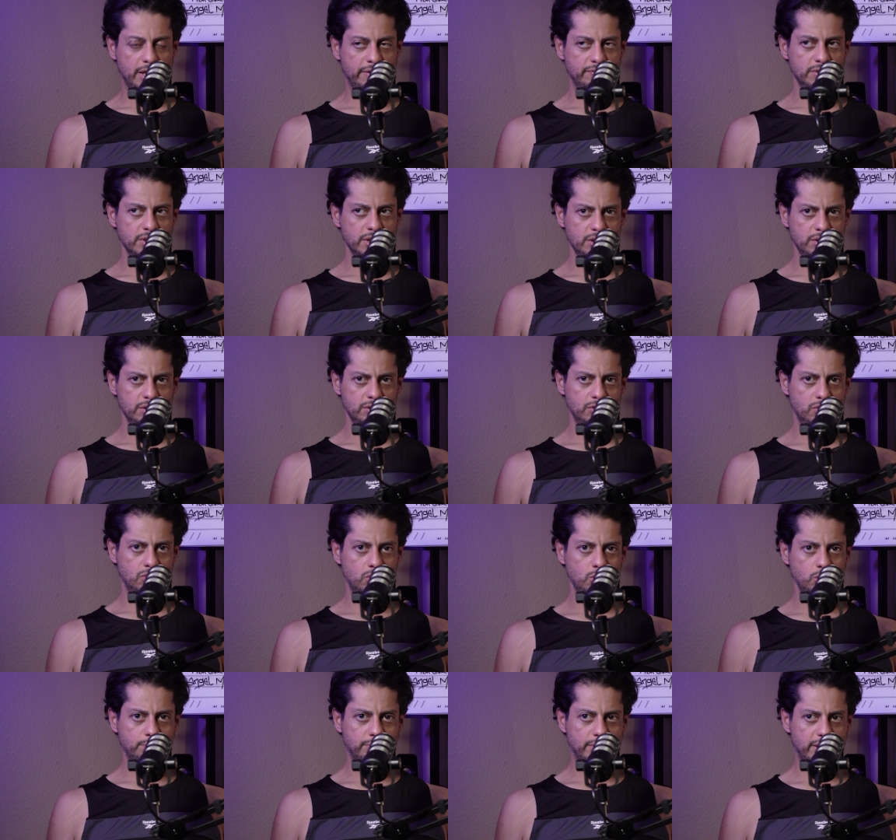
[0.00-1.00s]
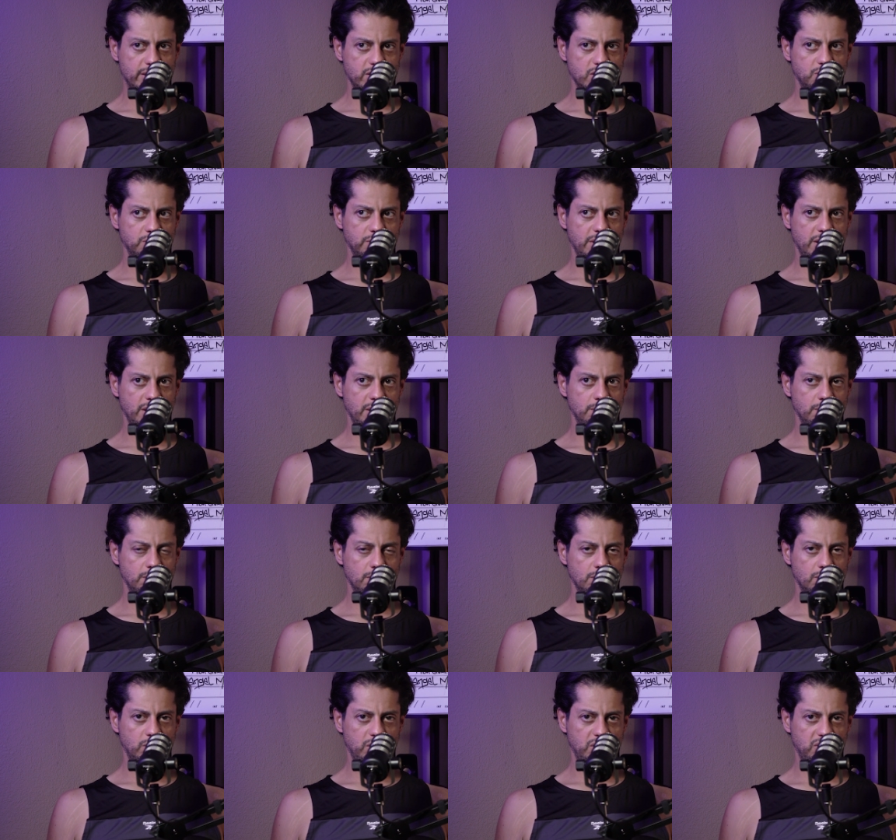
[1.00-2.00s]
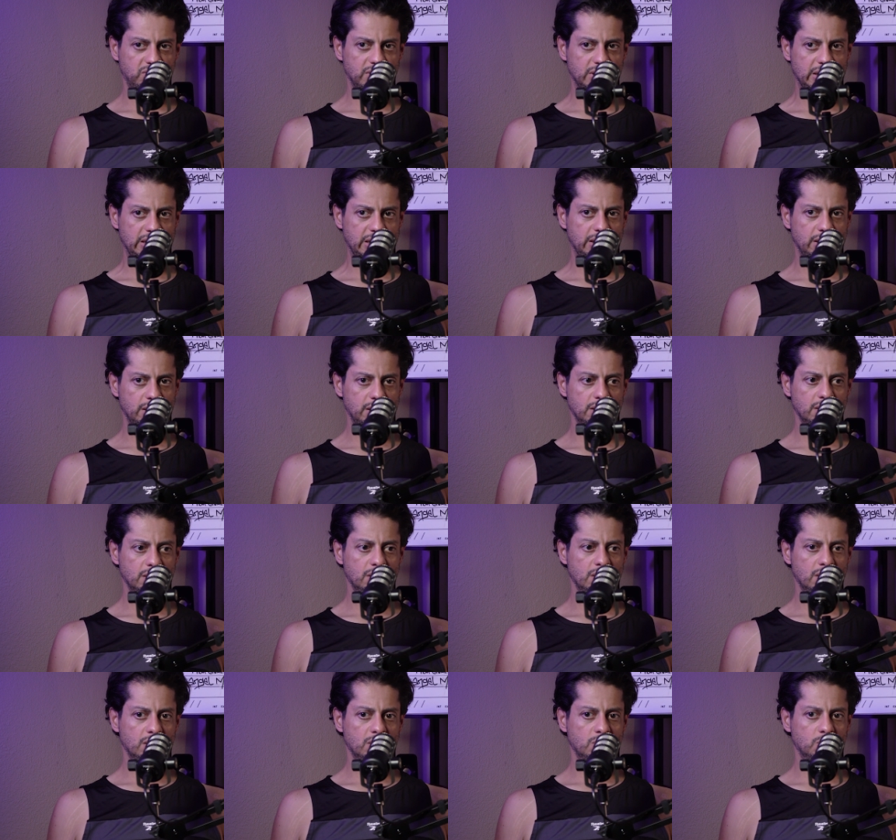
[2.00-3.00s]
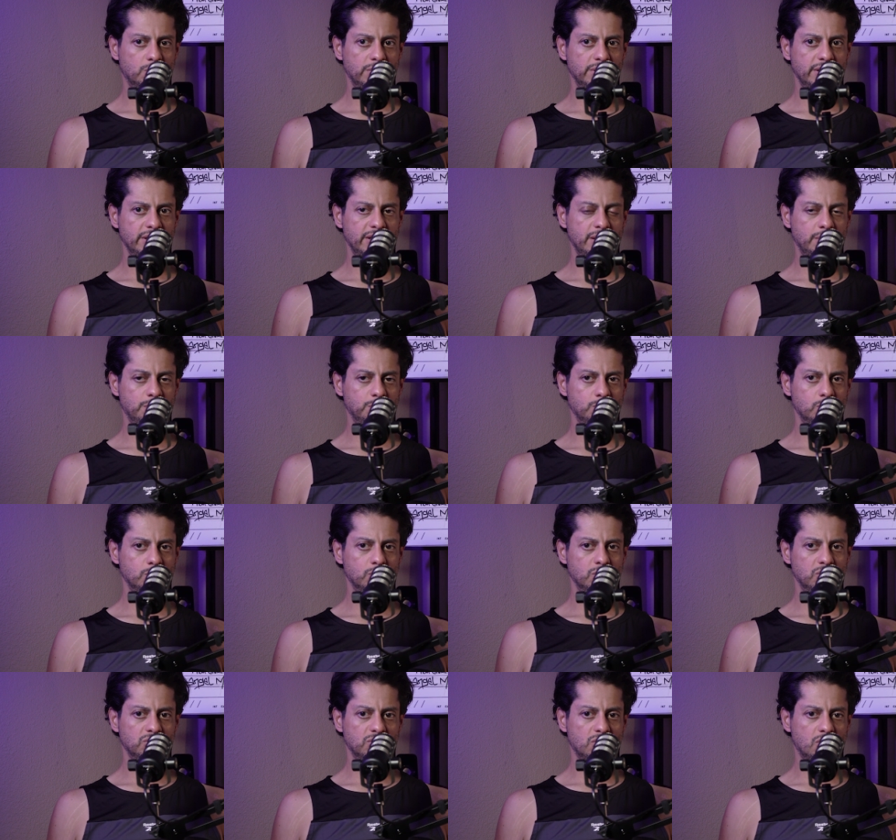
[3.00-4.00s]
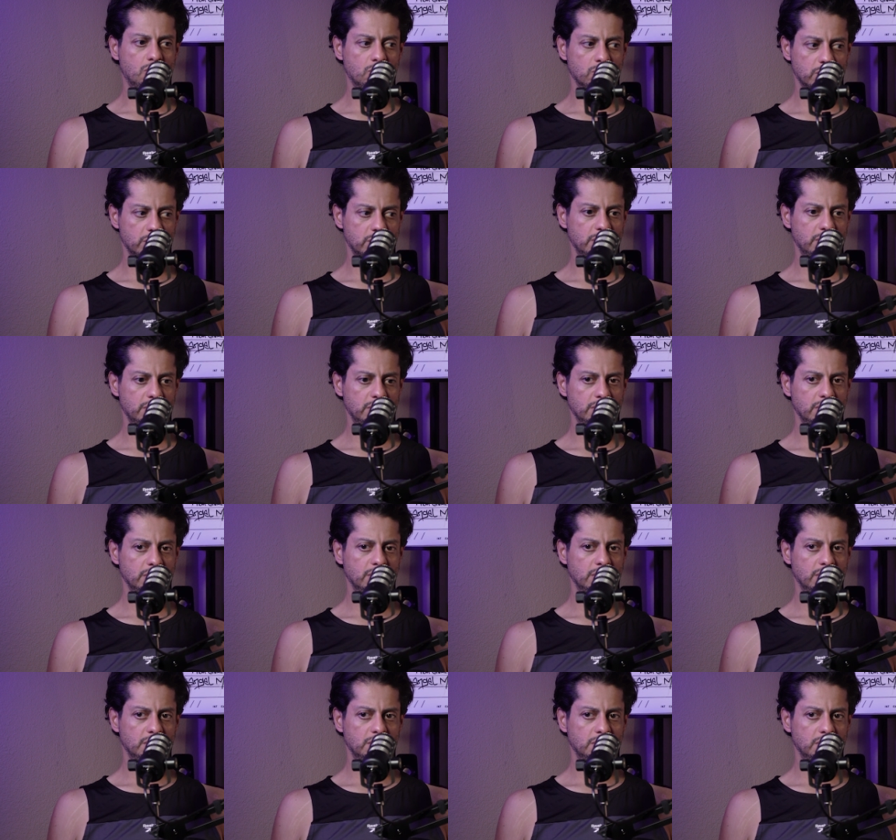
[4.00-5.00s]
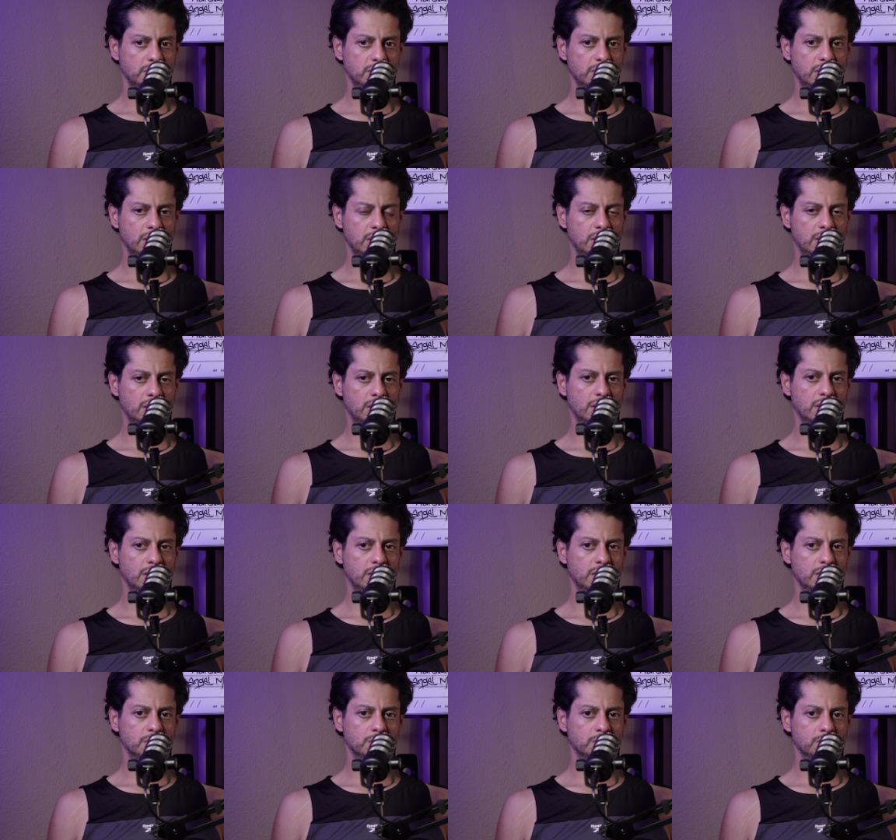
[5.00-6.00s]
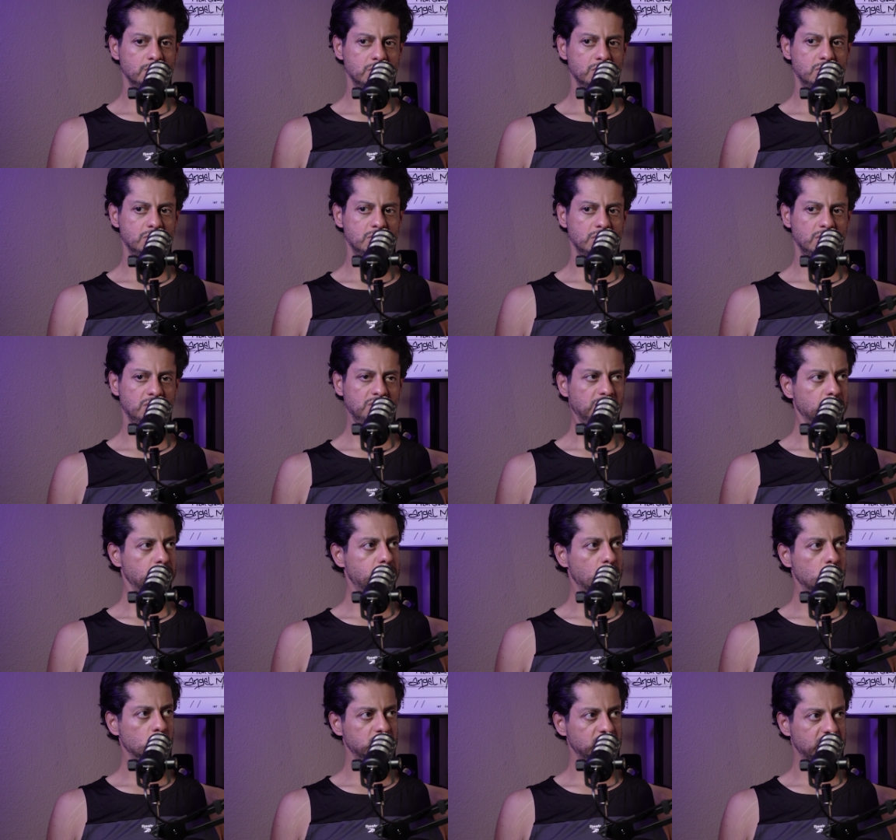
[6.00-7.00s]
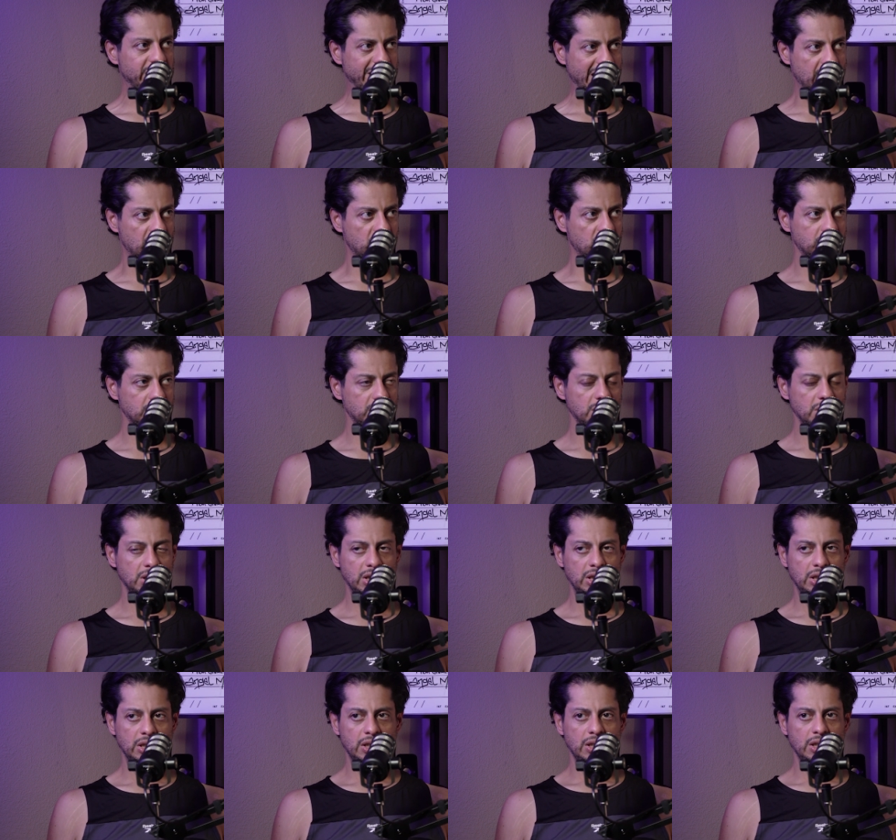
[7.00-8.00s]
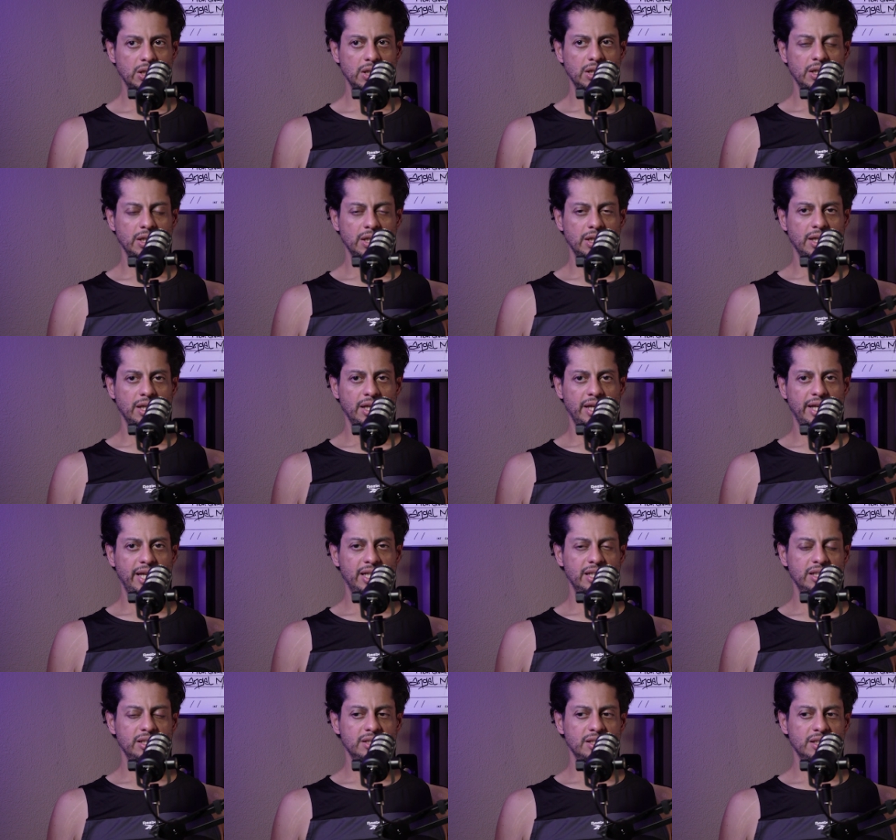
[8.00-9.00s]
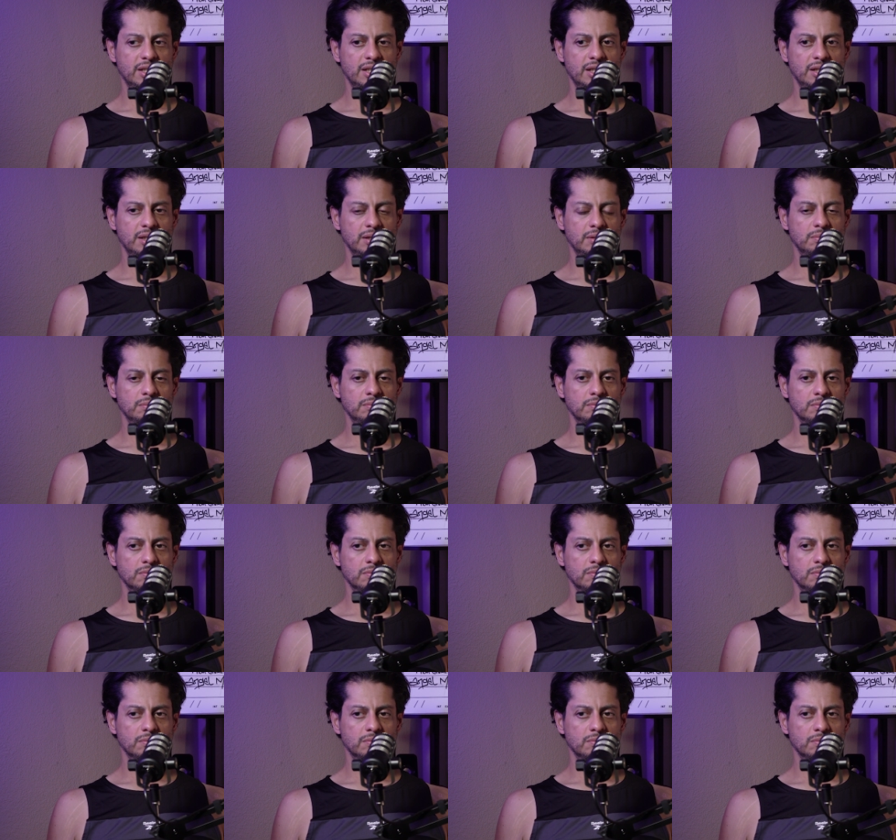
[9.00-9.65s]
done 2 projects with him recently. One of them was a horror, which is in post now, and that